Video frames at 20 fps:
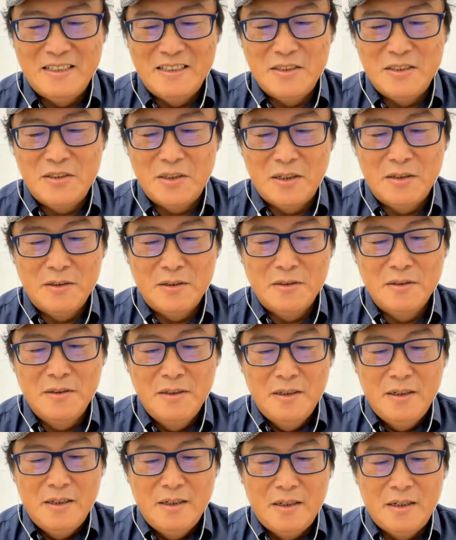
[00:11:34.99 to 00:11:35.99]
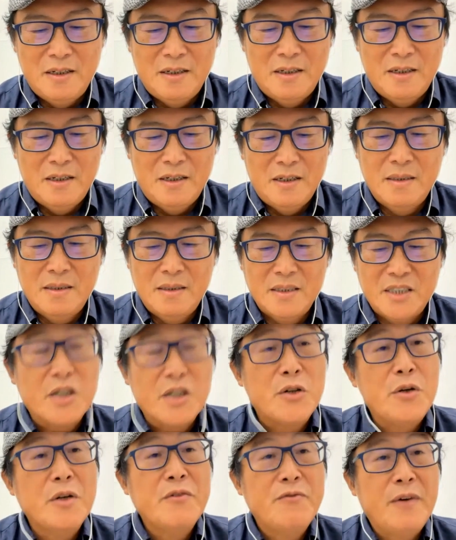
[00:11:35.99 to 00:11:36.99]
Yeah, and
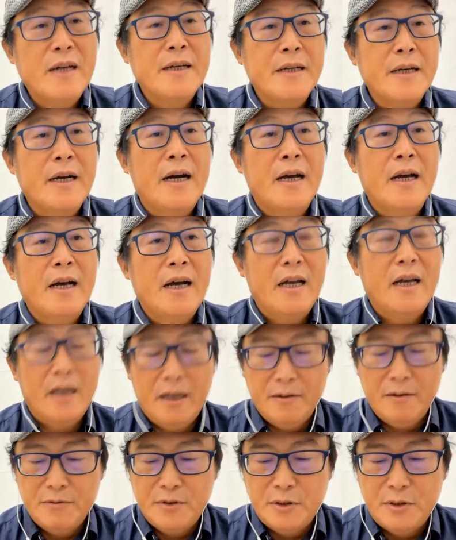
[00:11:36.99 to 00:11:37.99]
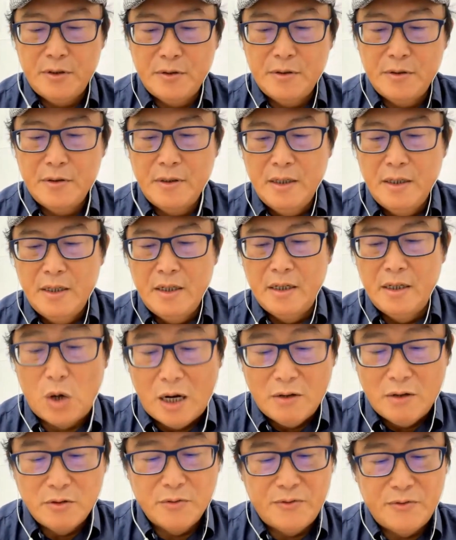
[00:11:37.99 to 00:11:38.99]
the security funding,
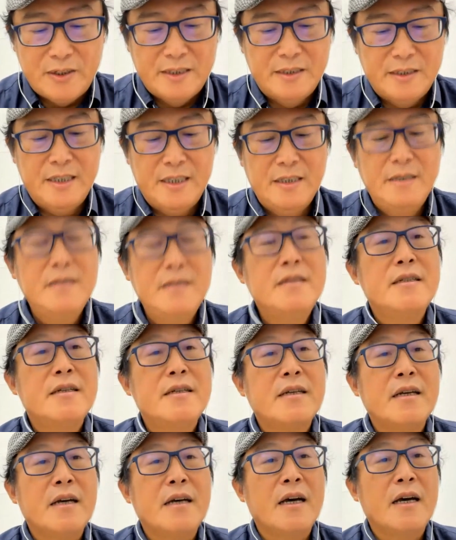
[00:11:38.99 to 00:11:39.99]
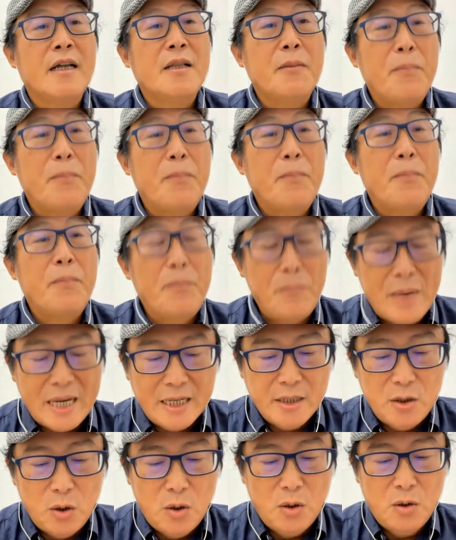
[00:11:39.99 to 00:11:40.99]

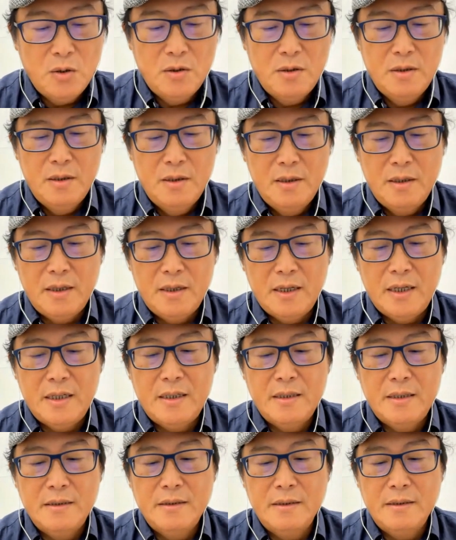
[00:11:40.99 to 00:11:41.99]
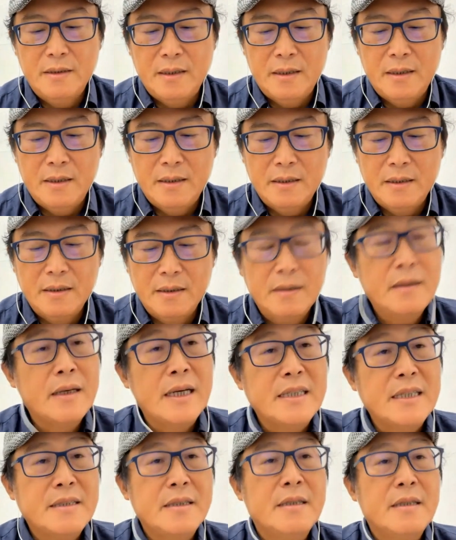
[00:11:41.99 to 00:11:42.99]
crowdfunding and bank law
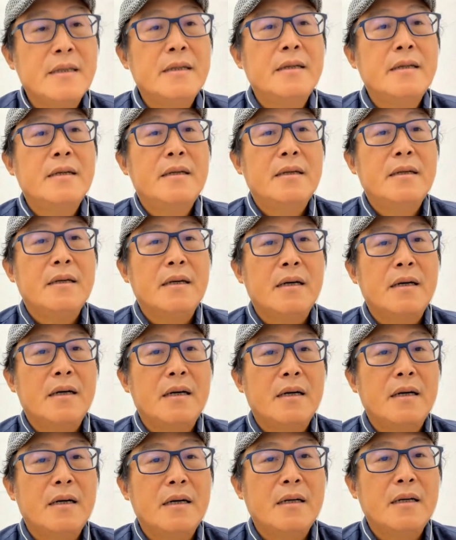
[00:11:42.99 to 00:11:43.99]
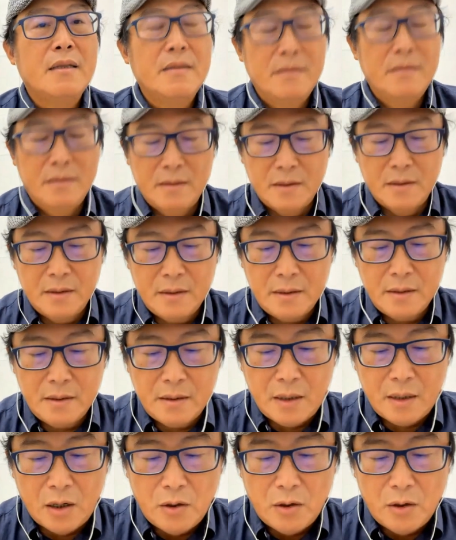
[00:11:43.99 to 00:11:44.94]
and get the